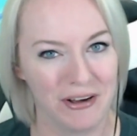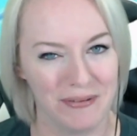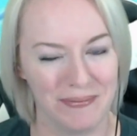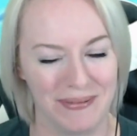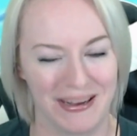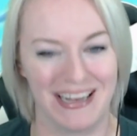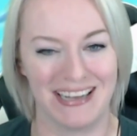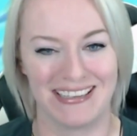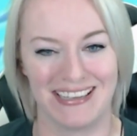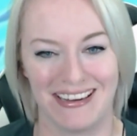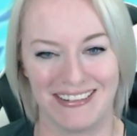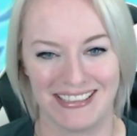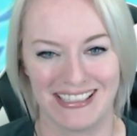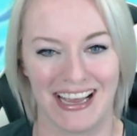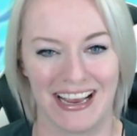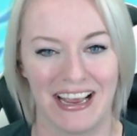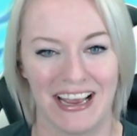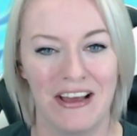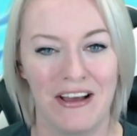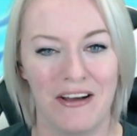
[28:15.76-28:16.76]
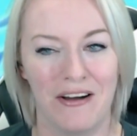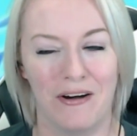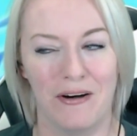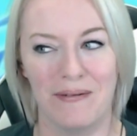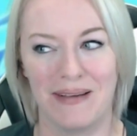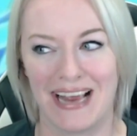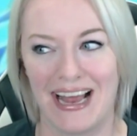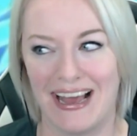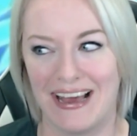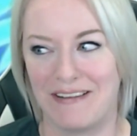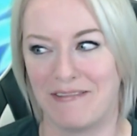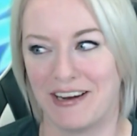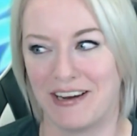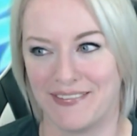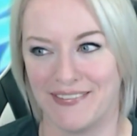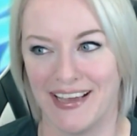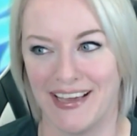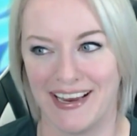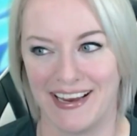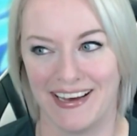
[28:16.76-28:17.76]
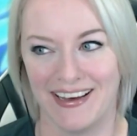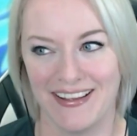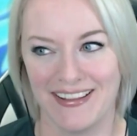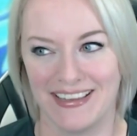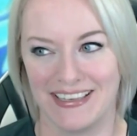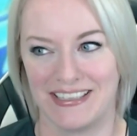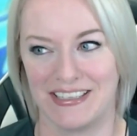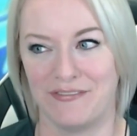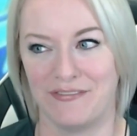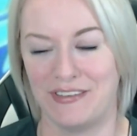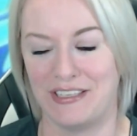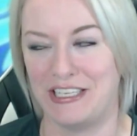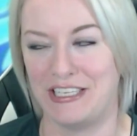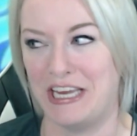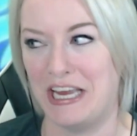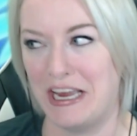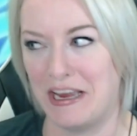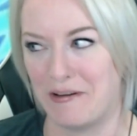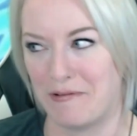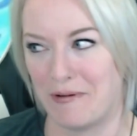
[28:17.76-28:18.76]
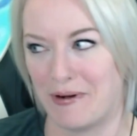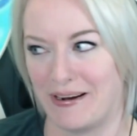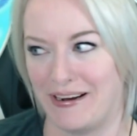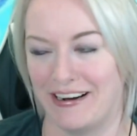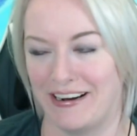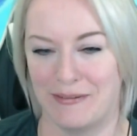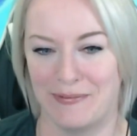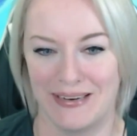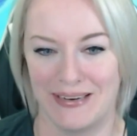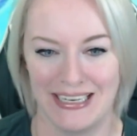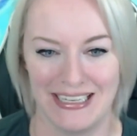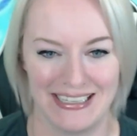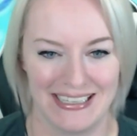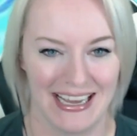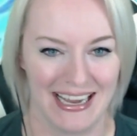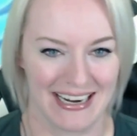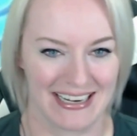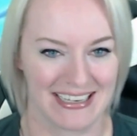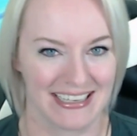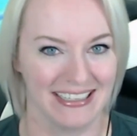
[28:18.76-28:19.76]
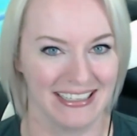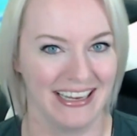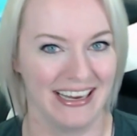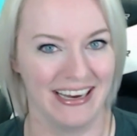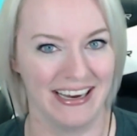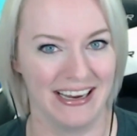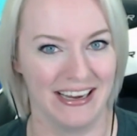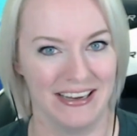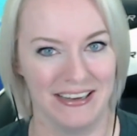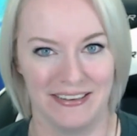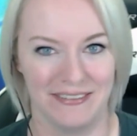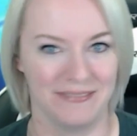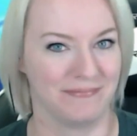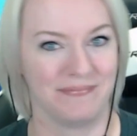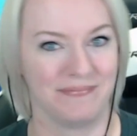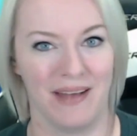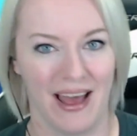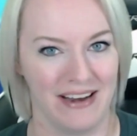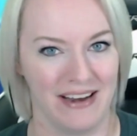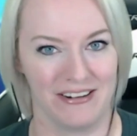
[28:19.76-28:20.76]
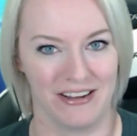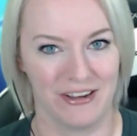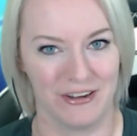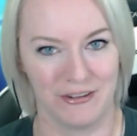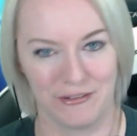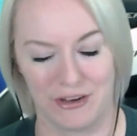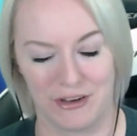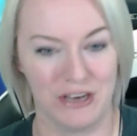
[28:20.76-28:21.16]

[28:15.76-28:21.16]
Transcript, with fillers: because I was like, oh my god, what if I call this a fatigue warrior, but it's actually a I don't oh. know